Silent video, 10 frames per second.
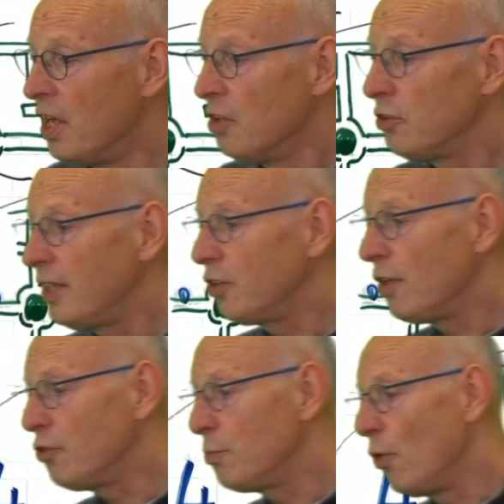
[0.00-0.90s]
So that
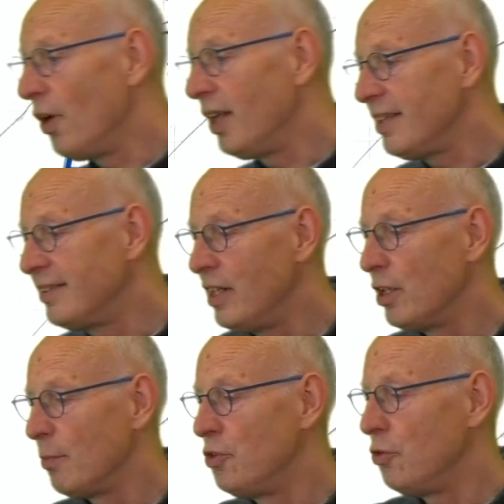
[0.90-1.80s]
covers more or less day
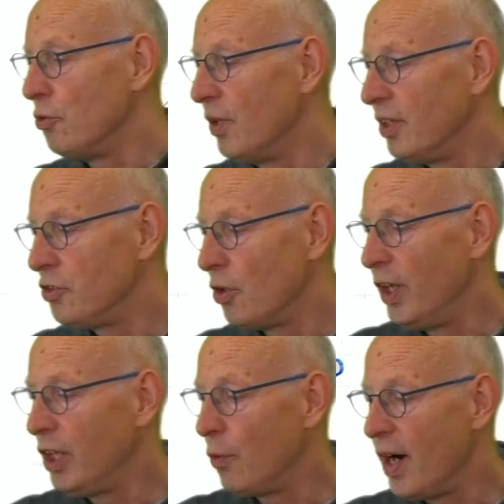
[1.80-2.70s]
number 2. So
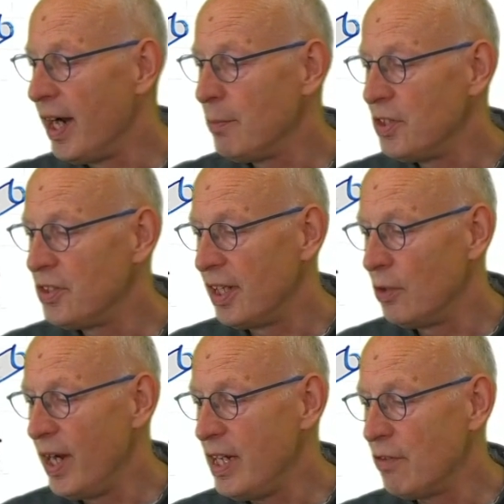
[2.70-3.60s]
requirements and
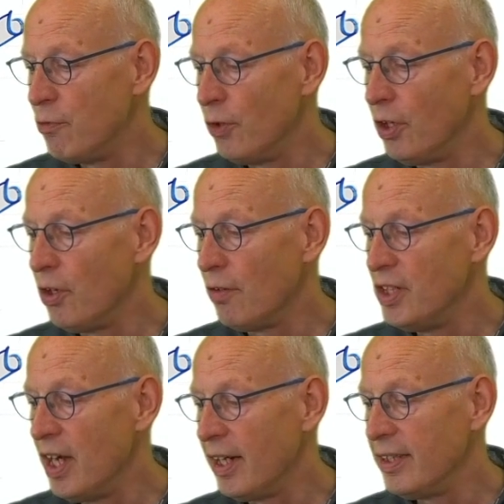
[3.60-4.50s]
the way of working of
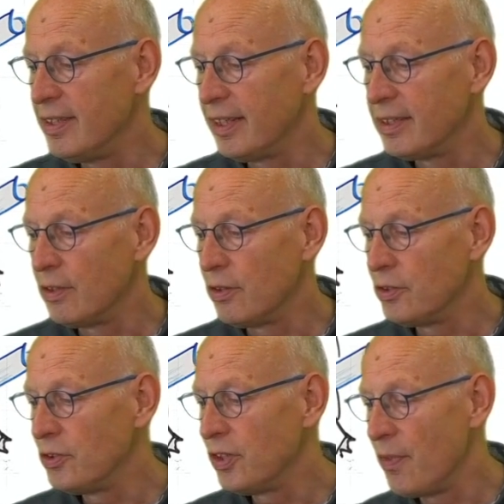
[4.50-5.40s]
the architects, and
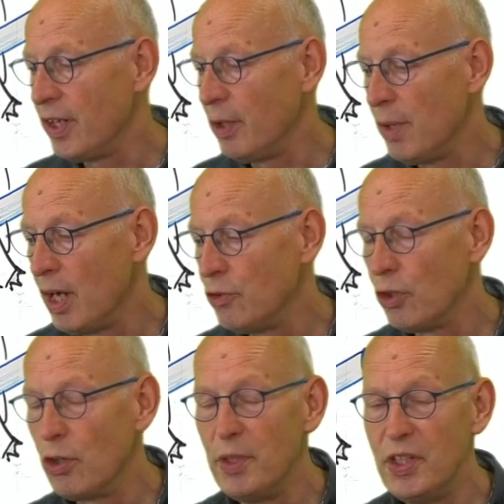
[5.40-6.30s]
also something about
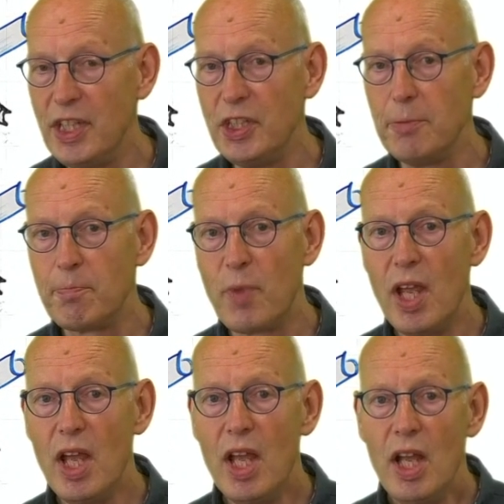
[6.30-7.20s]
documentation.
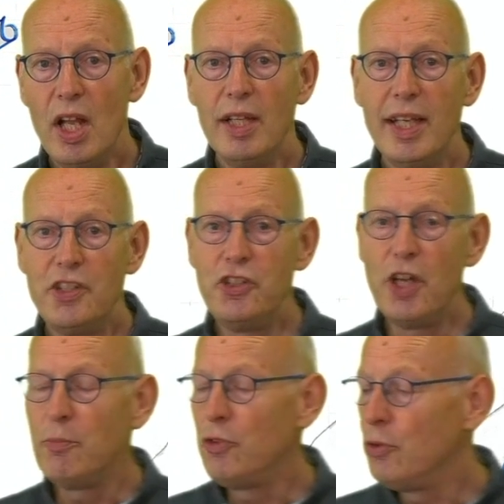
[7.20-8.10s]
Let's
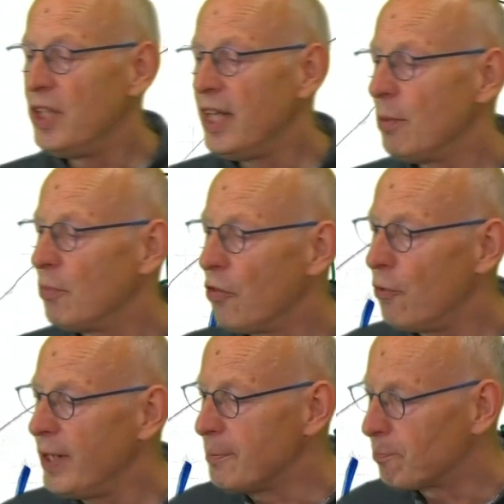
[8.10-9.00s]
jump to day number
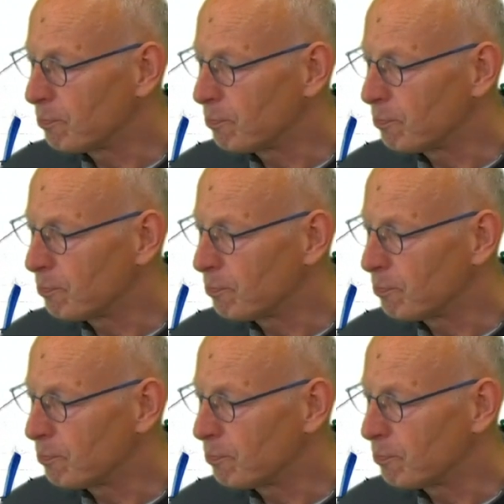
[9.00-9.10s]
3.